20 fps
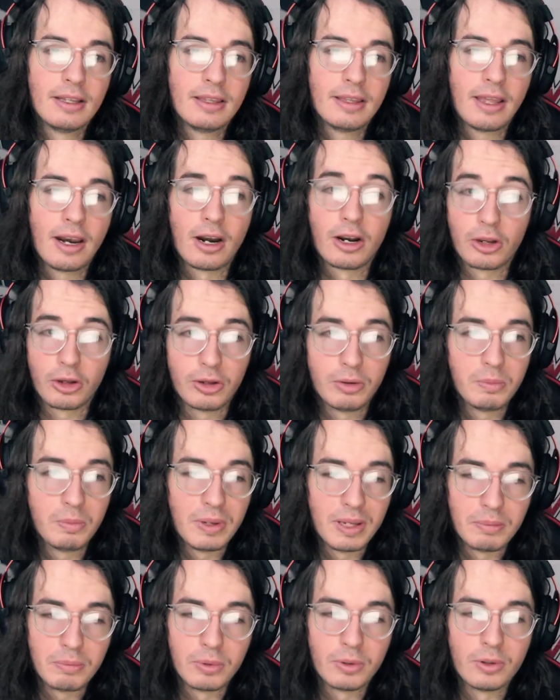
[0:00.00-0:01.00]
that are good
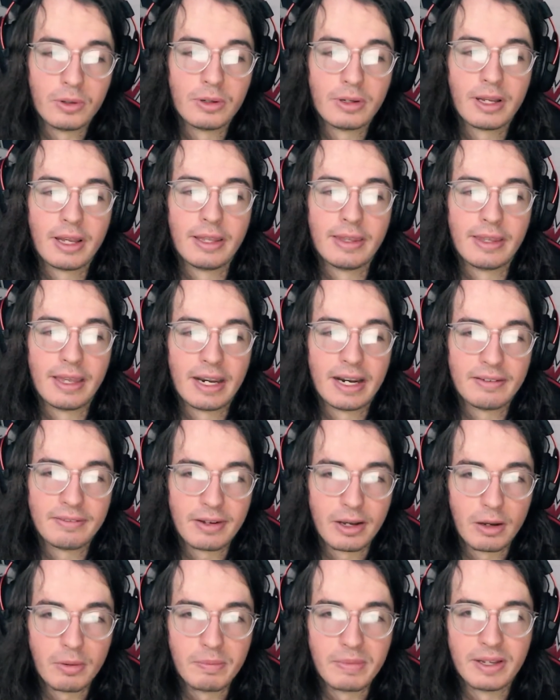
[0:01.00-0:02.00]
people and that have
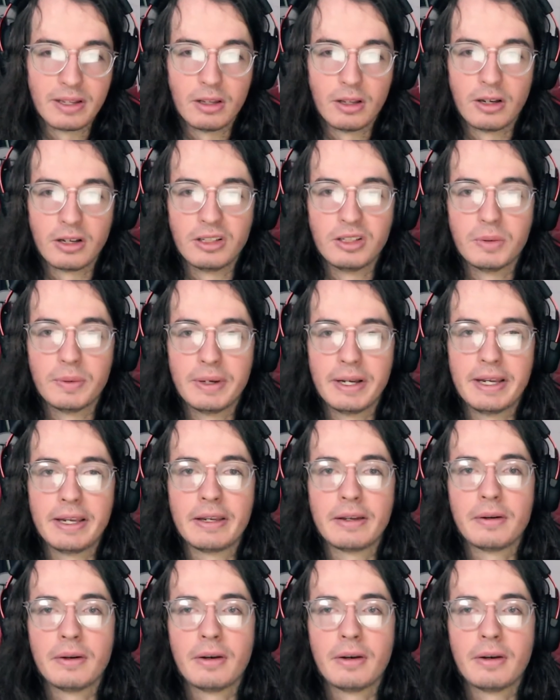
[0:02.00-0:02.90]
helped me along the way.